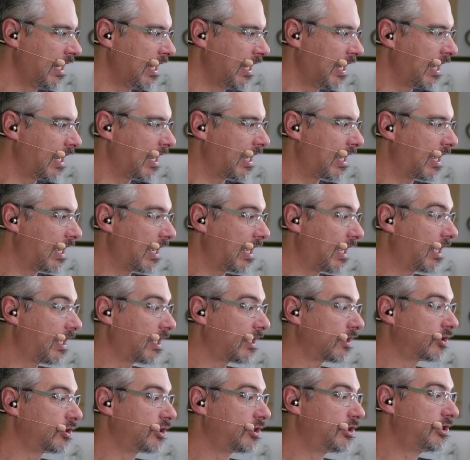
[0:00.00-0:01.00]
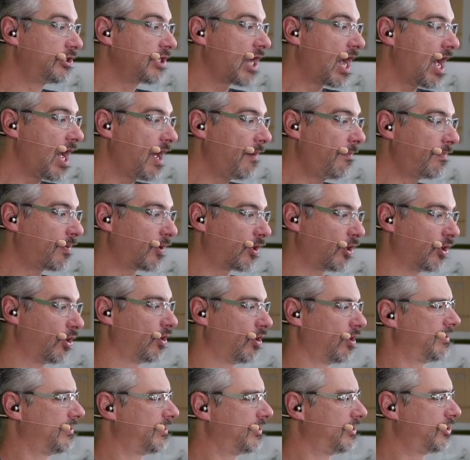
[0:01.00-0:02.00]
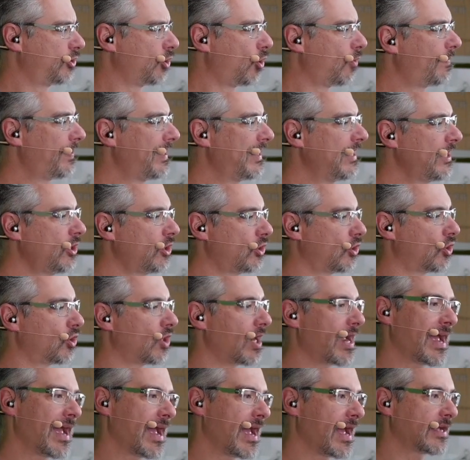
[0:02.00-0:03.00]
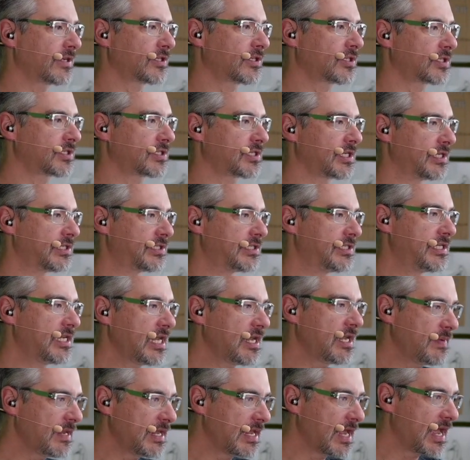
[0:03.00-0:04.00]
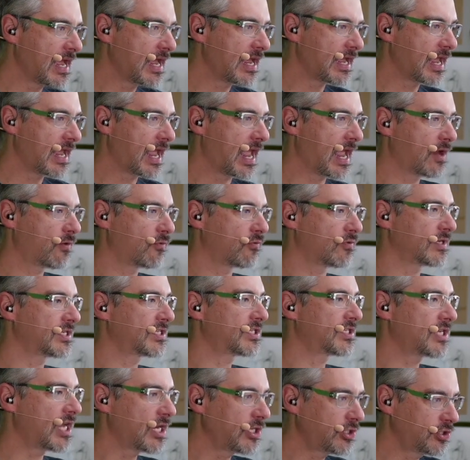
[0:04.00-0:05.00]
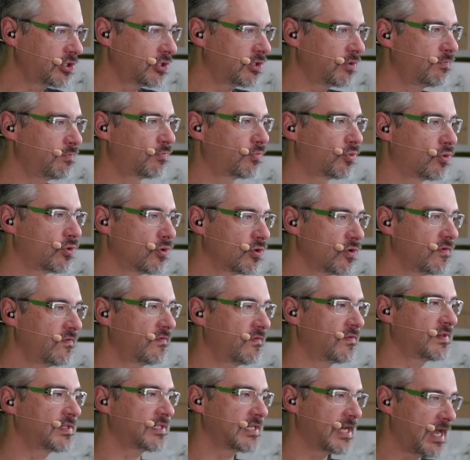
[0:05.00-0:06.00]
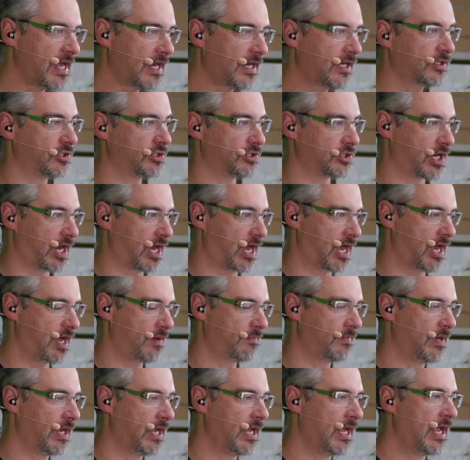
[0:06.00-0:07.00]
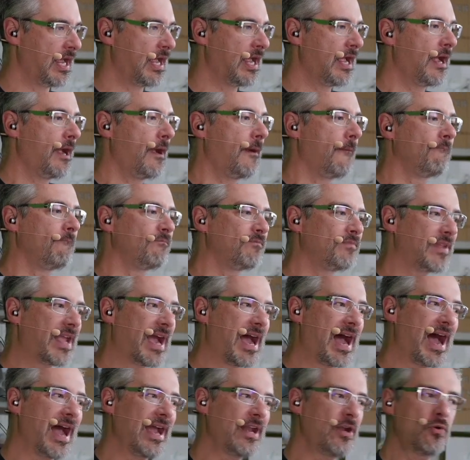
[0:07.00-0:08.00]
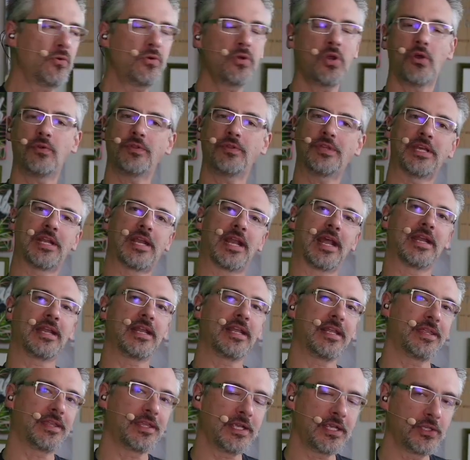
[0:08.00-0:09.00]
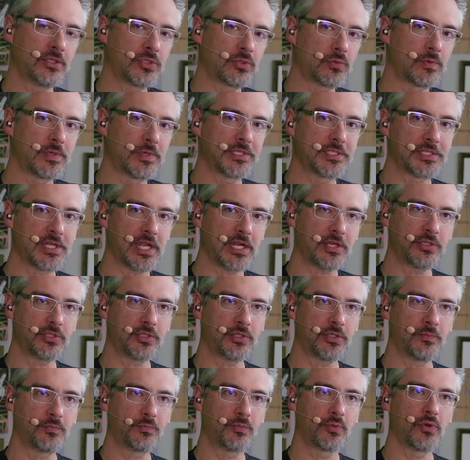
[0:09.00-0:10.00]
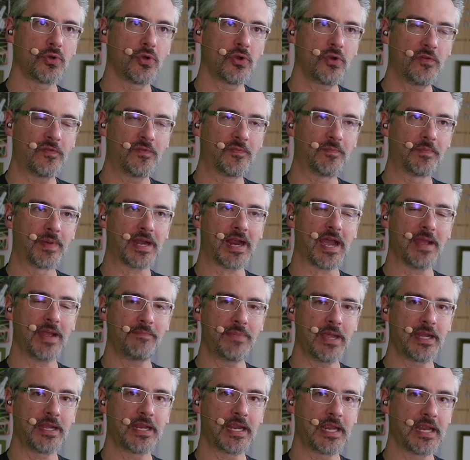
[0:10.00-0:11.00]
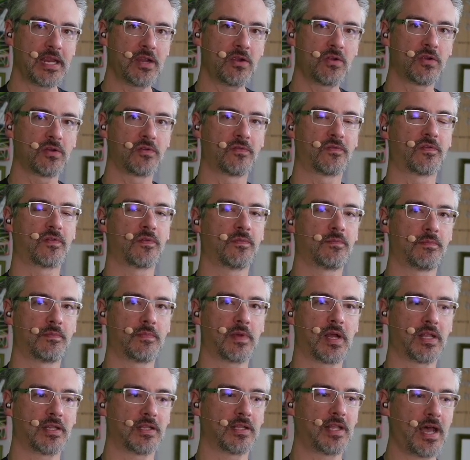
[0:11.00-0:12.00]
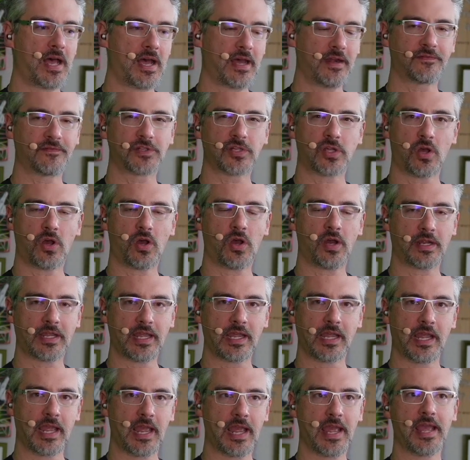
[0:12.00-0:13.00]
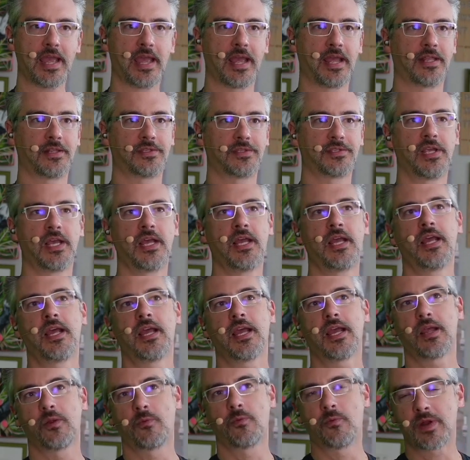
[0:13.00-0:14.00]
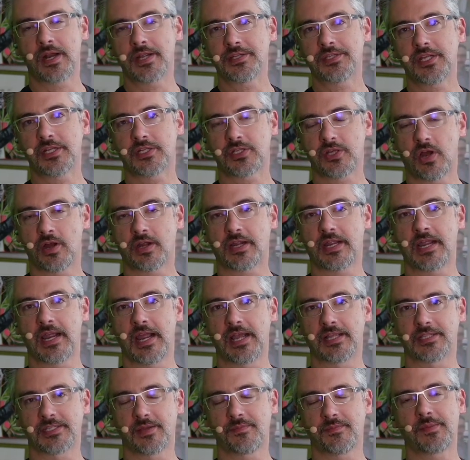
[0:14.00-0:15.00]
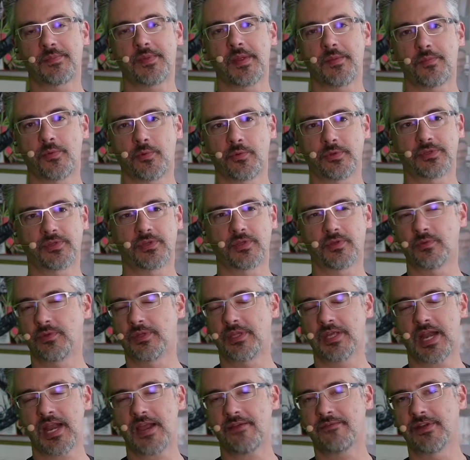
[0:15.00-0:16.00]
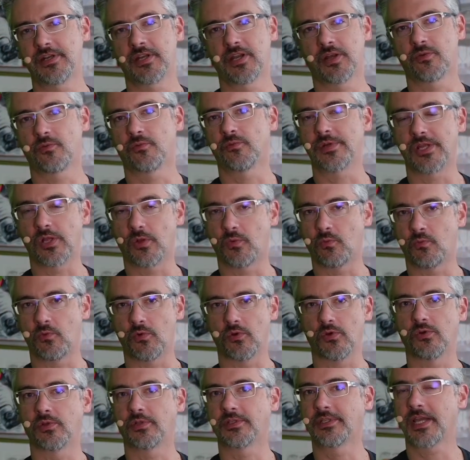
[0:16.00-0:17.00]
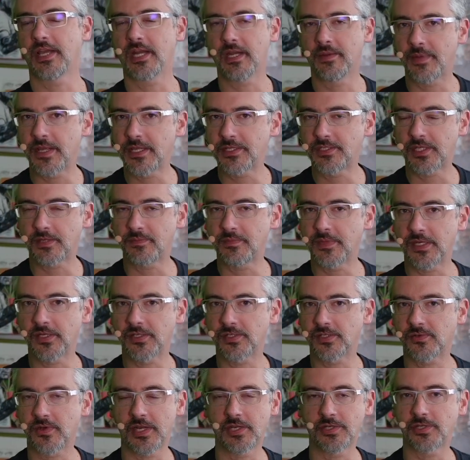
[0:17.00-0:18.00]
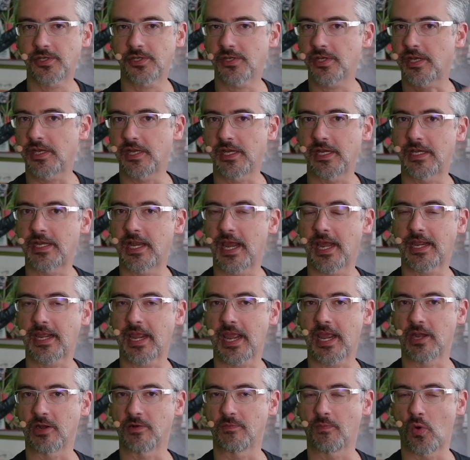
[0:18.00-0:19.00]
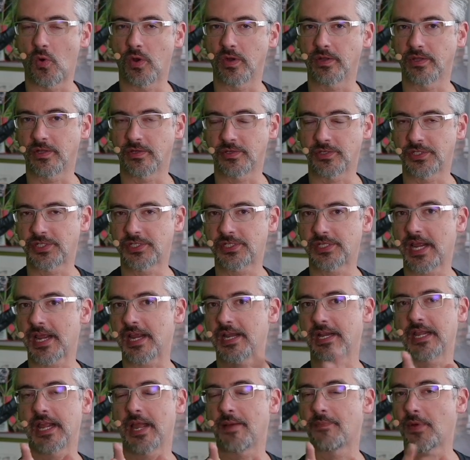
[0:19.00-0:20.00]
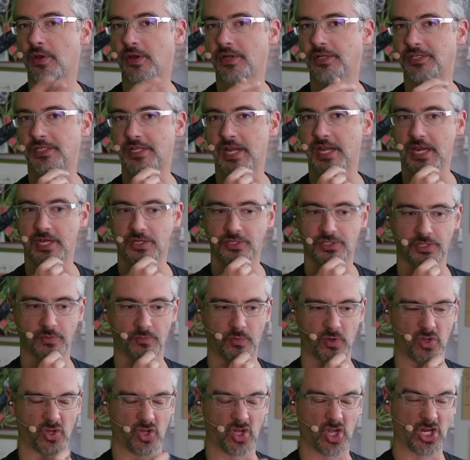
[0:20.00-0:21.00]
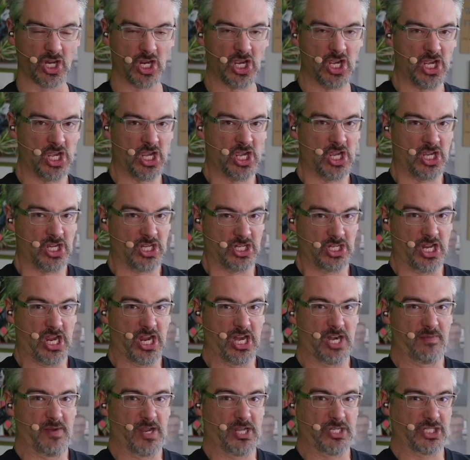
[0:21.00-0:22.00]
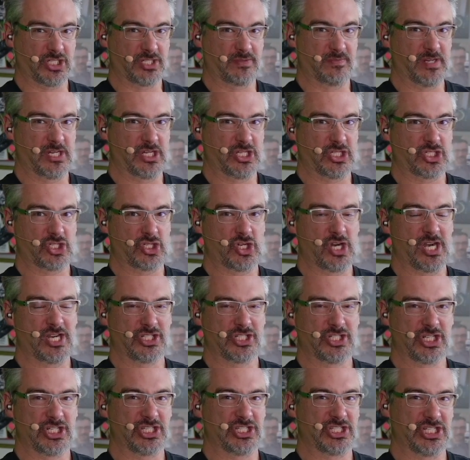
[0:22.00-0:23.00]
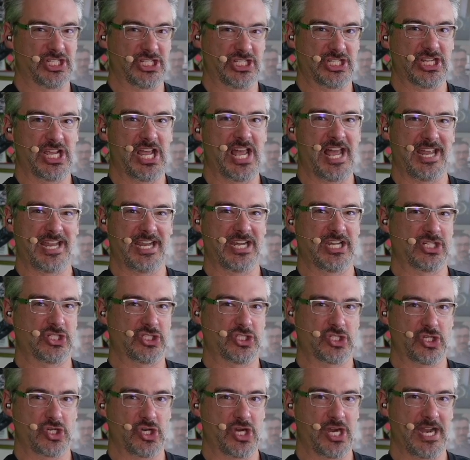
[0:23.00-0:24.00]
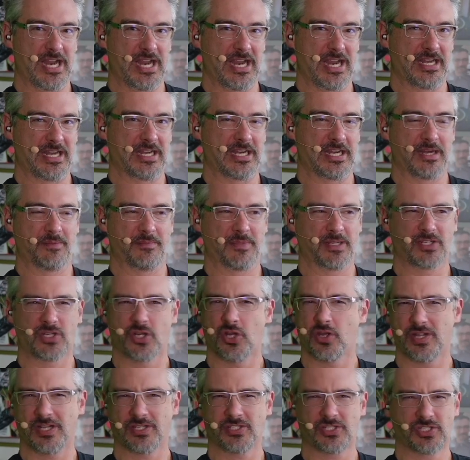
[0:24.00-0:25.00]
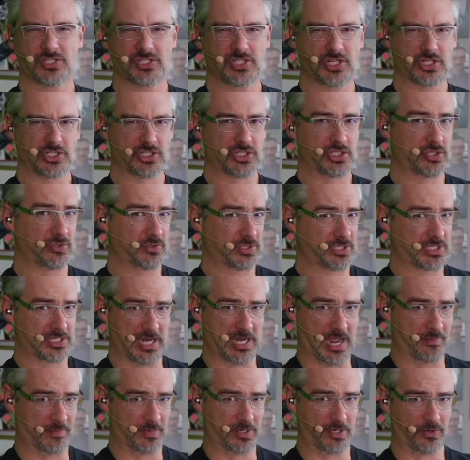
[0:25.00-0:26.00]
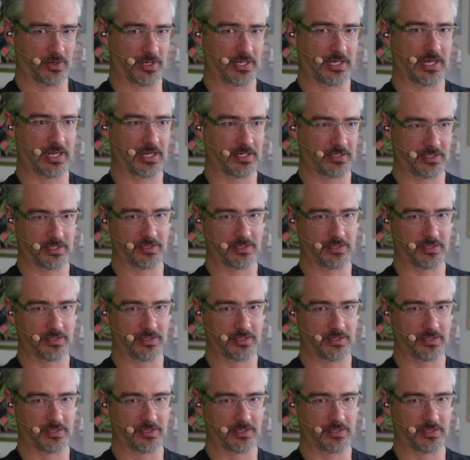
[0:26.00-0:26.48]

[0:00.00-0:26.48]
Uh, Dop or Dopinder asks, is DBA a recession-proof tech job? I don't know that anything's recession-proof, but I've been hearing from a lot of talking heads and when I say talking heads, I mean people with, that haven't done real world database administration in a decade or more. They're just standing up on a stage somewhere. They're like, database administration is a dying trend. And I'm like, no, that's just because you stopped doing it.